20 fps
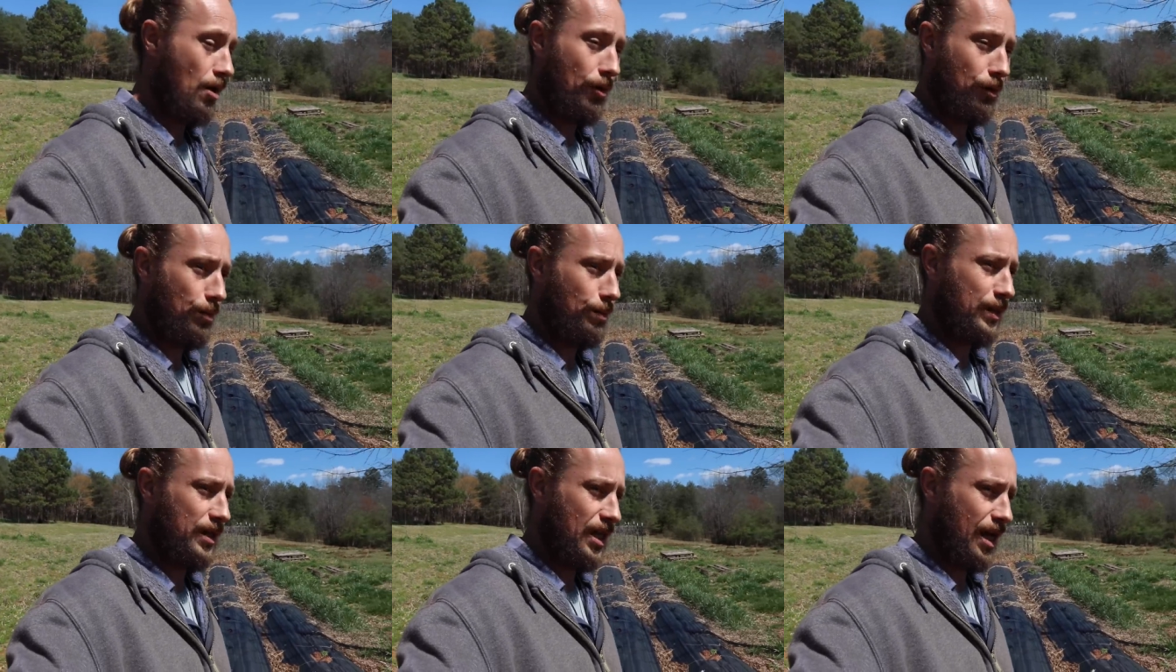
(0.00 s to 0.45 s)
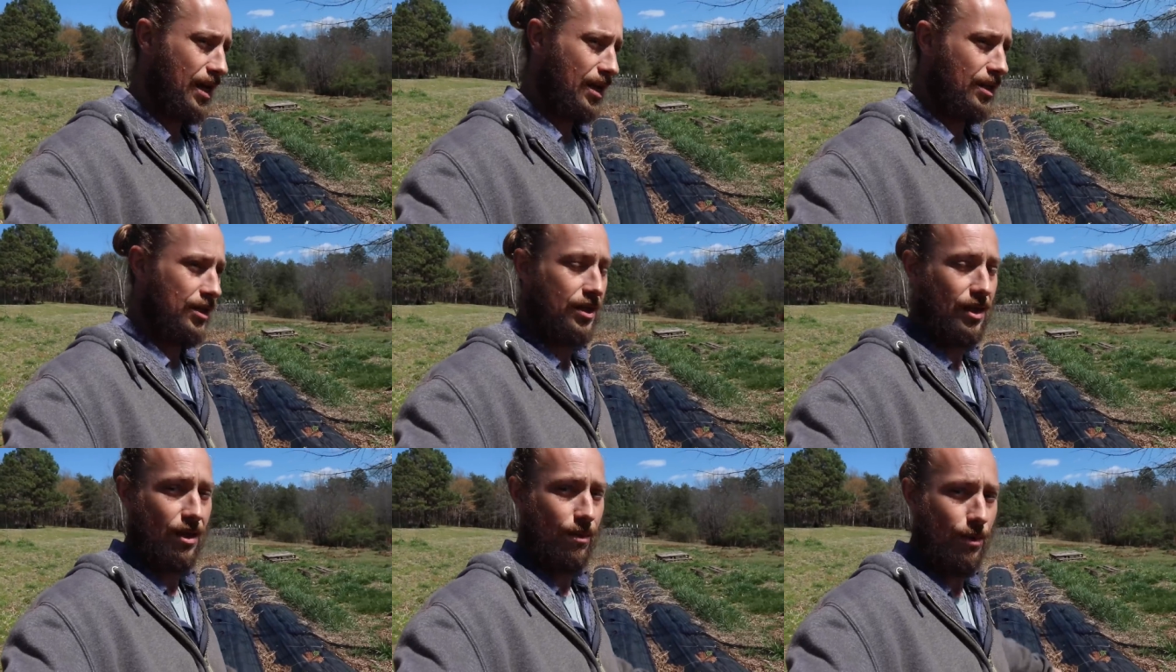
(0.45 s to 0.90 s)
all the
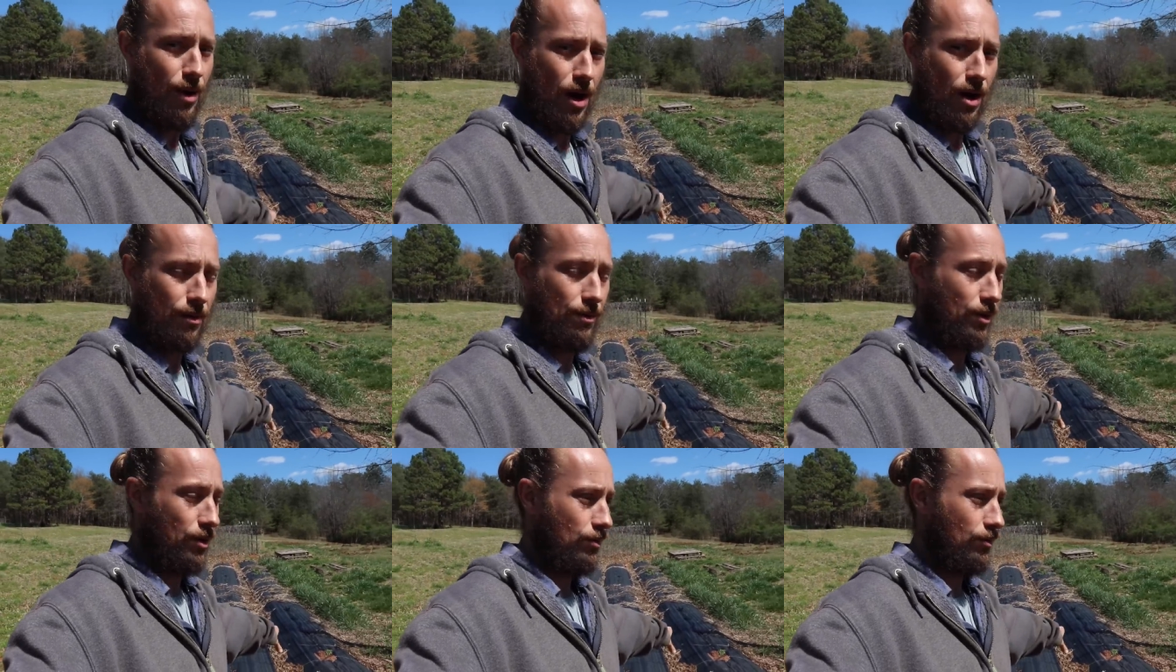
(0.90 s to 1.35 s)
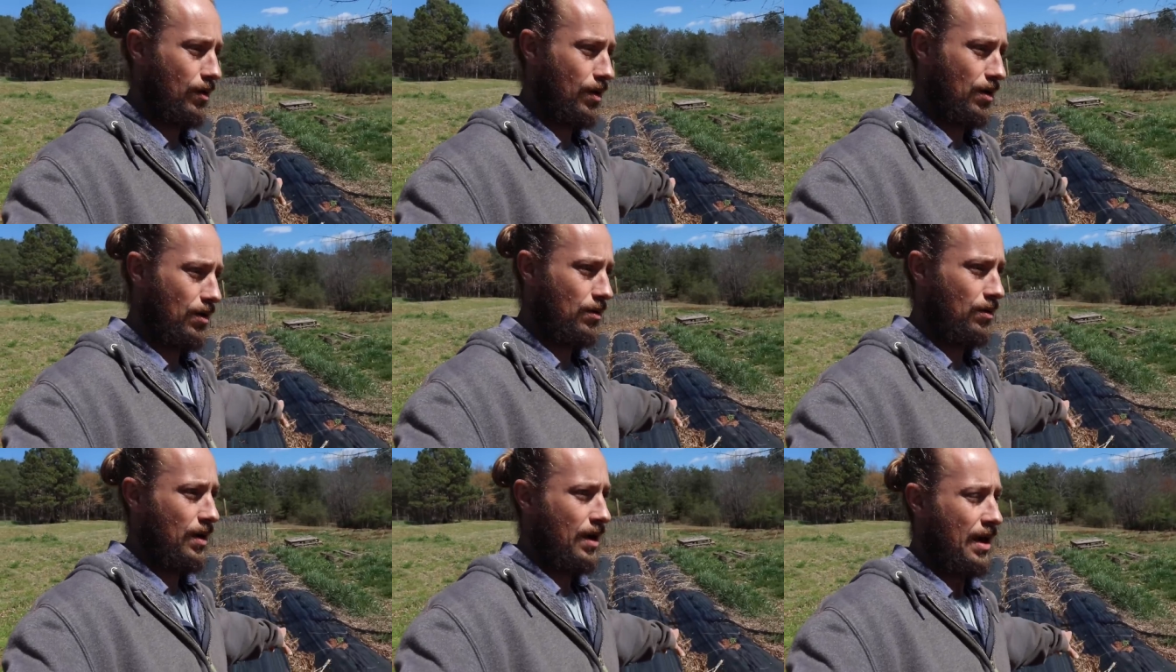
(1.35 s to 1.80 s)
potatoes in the bottom of the
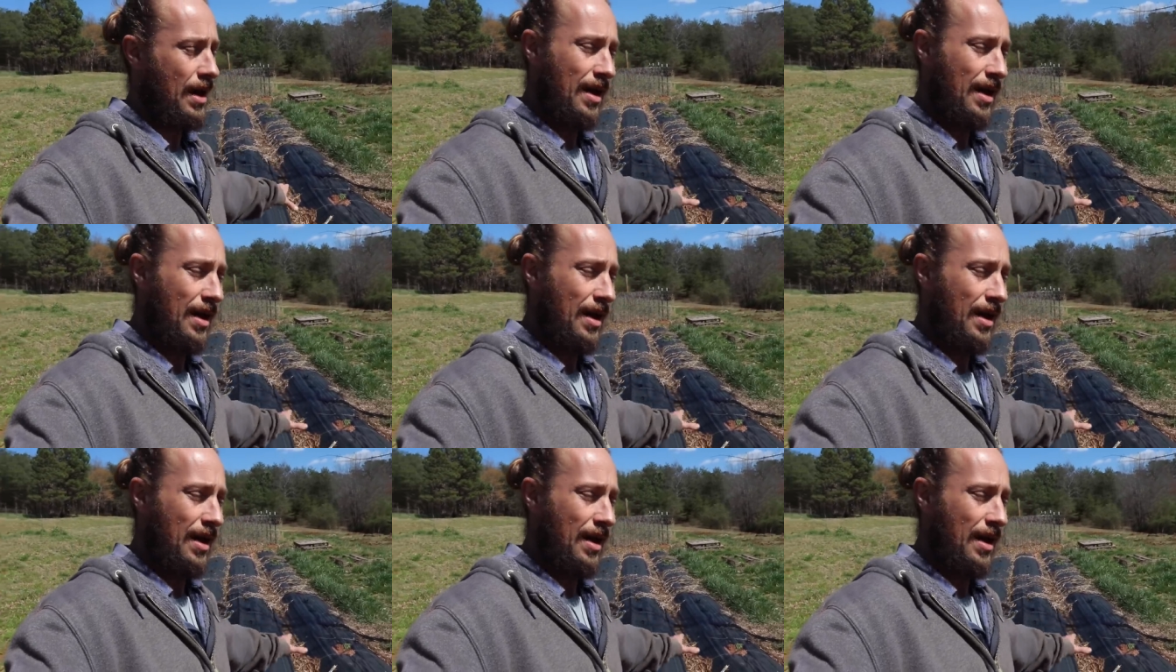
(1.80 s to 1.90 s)
row.